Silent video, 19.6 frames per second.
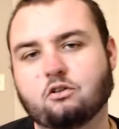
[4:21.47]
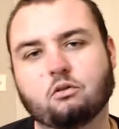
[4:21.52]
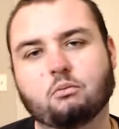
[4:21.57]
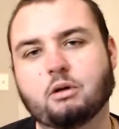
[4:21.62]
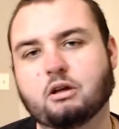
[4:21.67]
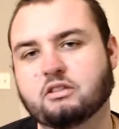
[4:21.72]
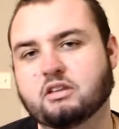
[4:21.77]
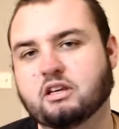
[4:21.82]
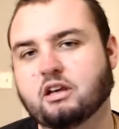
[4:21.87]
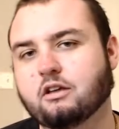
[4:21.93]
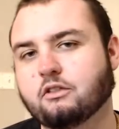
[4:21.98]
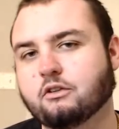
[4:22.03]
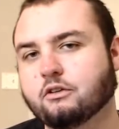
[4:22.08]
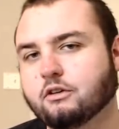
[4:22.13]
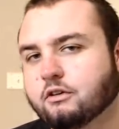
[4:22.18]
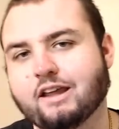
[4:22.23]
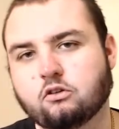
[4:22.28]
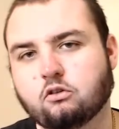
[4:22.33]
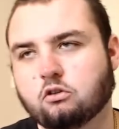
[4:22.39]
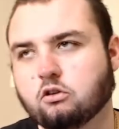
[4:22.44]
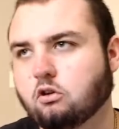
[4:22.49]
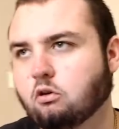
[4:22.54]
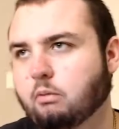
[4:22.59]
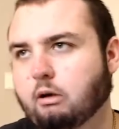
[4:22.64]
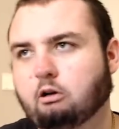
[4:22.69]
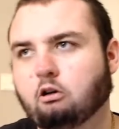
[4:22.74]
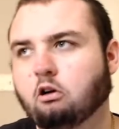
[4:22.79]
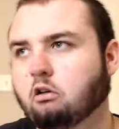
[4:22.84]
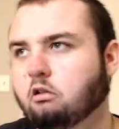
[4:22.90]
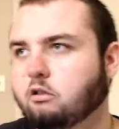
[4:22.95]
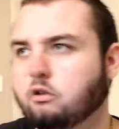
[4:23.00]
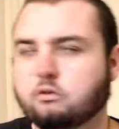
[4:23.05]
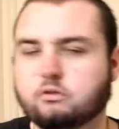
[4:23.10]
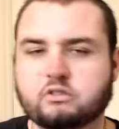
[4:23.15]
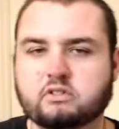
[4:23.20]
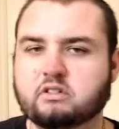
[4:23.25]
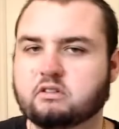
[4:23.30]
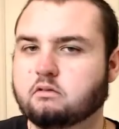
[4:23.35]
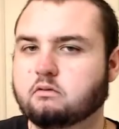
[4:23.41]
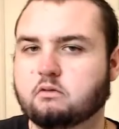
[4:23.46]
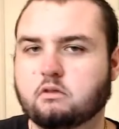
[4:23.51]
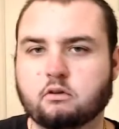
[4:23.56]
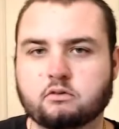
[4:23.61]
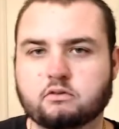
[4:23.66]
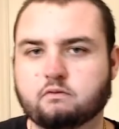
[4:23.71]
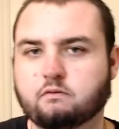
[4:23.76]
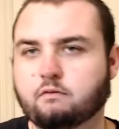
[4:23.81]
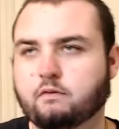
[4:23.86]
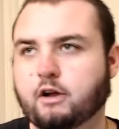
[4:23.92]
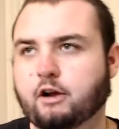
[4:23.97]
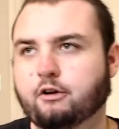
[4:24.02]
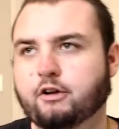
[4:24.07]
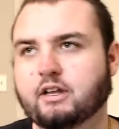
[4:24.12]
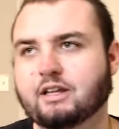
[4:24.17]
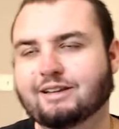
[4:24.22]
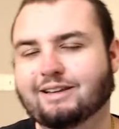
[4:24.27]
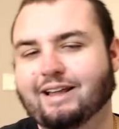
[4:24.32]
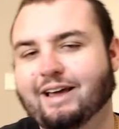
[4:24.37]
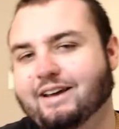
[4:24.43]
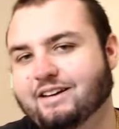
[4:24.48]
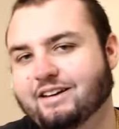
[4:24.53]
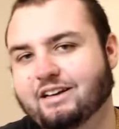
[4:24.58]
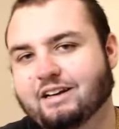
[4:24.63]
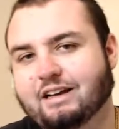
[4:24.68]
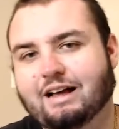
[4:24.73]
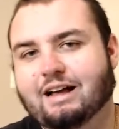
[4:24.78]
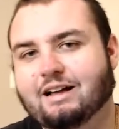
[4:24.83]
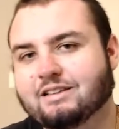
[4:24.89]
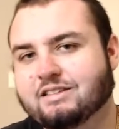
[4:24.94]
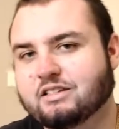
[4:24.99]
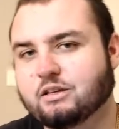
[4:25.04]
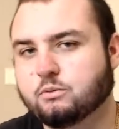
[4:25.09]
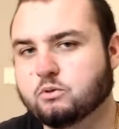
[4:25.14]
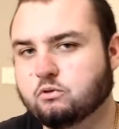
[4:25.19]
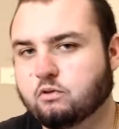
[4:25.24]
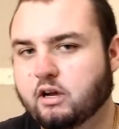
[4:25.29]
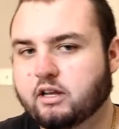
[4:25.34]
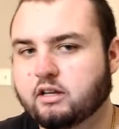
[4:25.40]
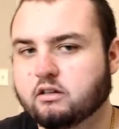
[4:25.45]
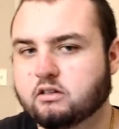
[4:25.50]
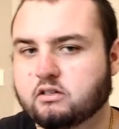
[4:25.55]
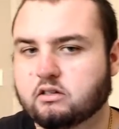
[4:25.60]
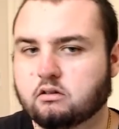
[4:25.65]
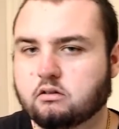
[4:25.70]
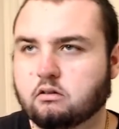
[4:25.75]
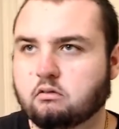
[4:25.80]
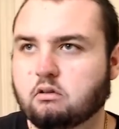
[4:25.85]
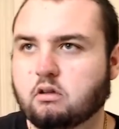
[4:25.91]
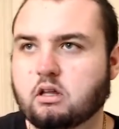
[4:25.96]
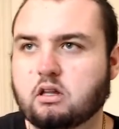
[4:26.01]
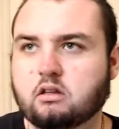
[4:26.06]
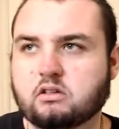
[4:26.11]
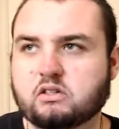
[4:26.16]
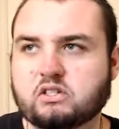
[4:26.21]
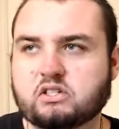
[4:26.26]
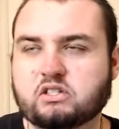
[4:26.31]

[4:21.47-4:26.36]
know about the other. You can know about all those very enlightening concepts, right? And